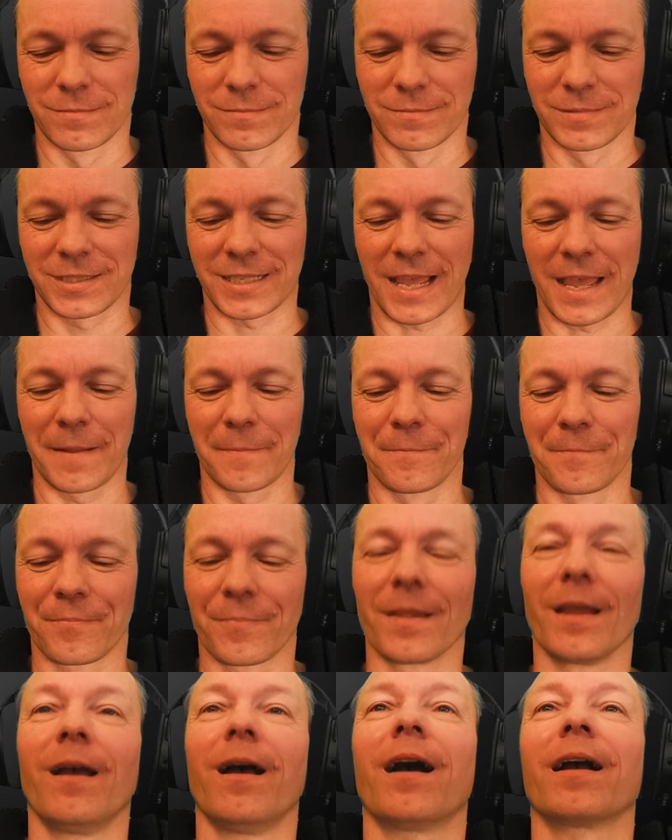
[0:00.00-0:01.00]
sad.
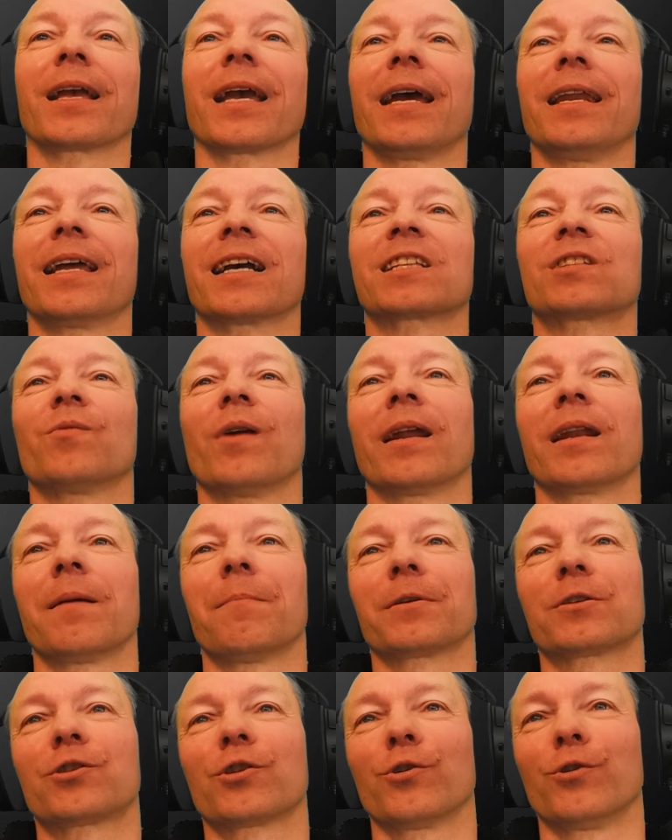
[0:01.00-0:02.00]
Okay, next one,
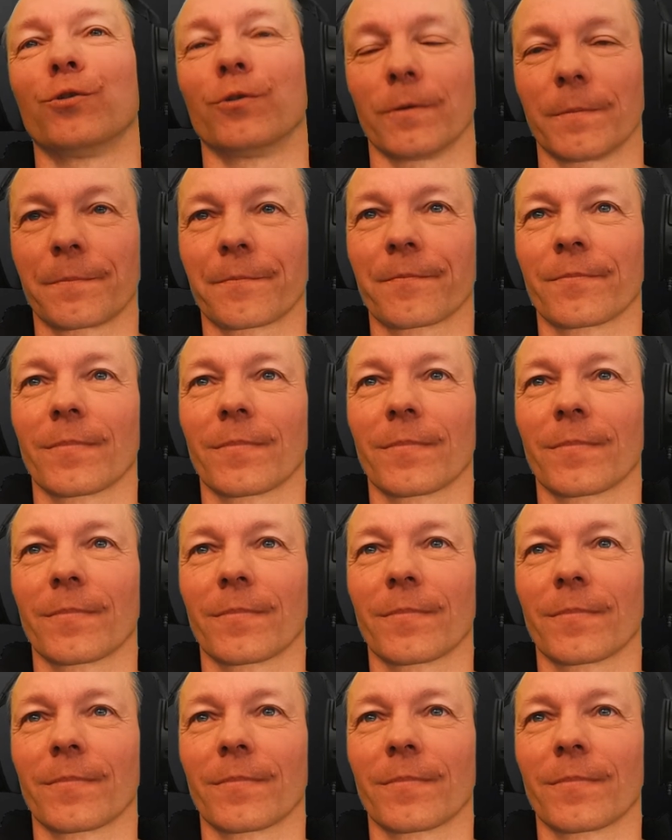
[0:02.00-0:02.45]
number 2.